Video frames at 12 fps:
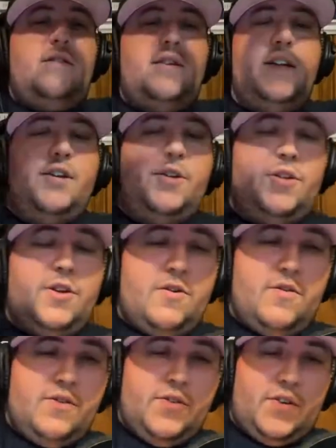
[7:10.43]
Ninja
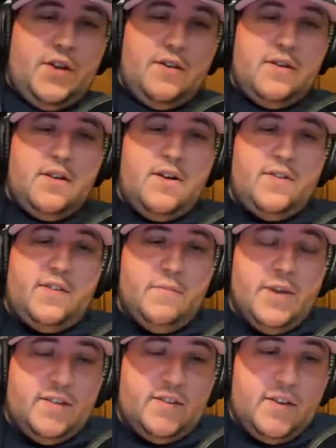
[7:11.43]
Turtles
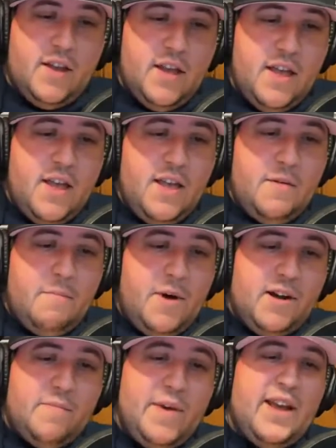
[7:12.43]
Ultimates,
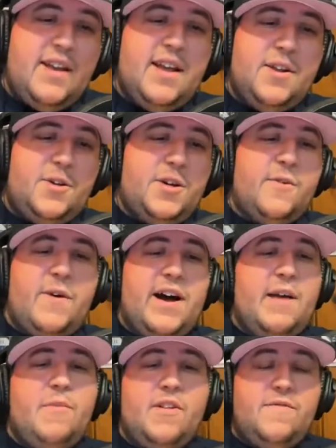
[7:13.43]
Muckman and Joe
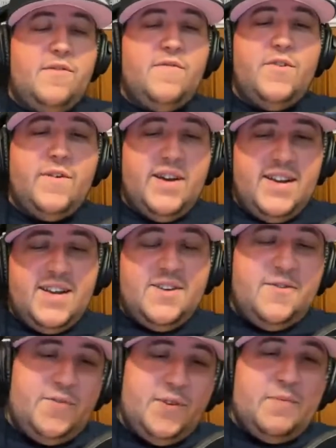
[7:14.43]
Eyeball. If you have no idea
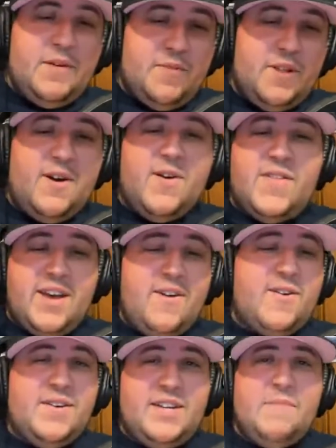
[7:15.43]
who these people are, they
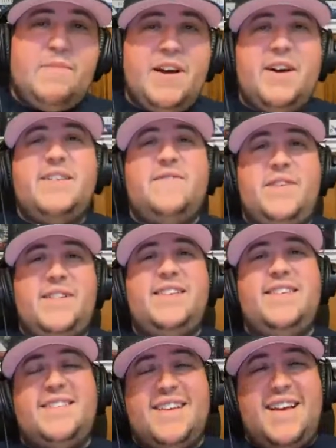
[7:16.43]
are deep cut
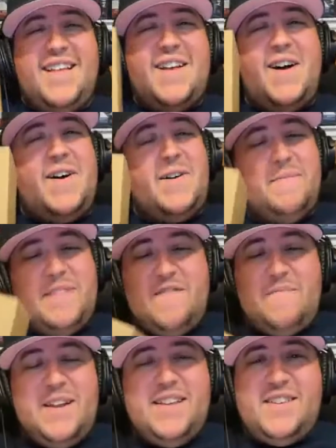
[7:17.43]
villains.
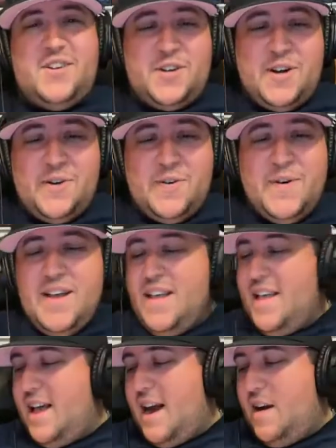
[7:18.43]
They've been in the show.
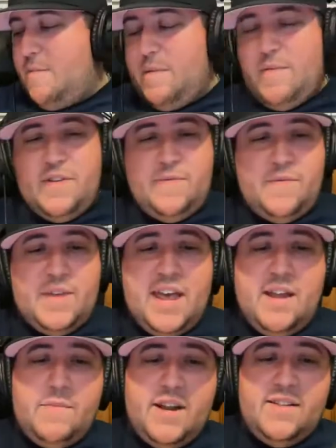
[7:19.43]
I remember them from the
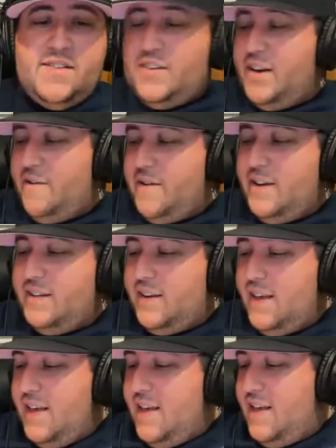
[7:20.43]
animated series.
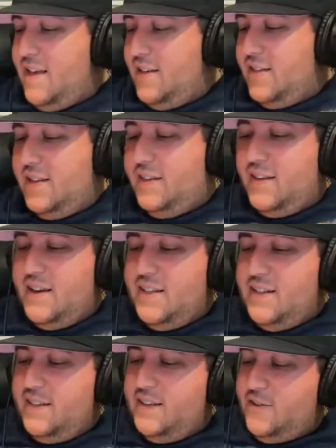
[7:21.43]
Let's
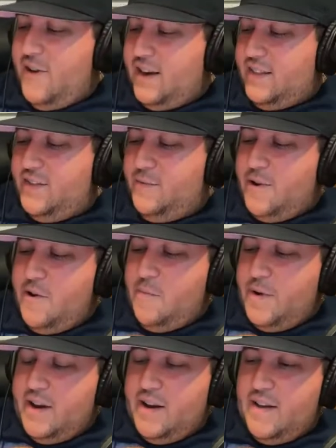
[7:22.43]
crack this one
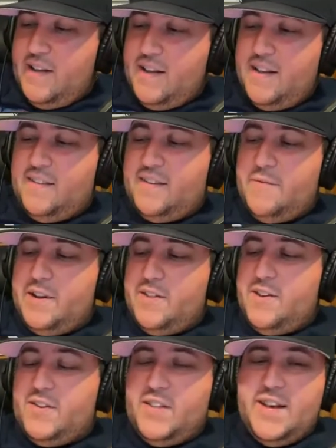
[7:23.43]
open and see what it
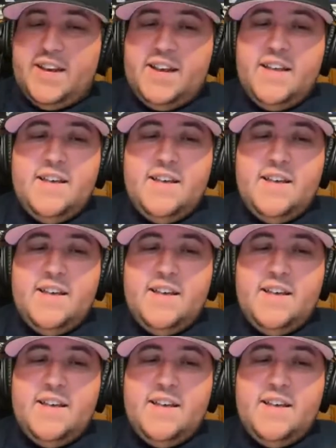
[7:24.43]
looks like.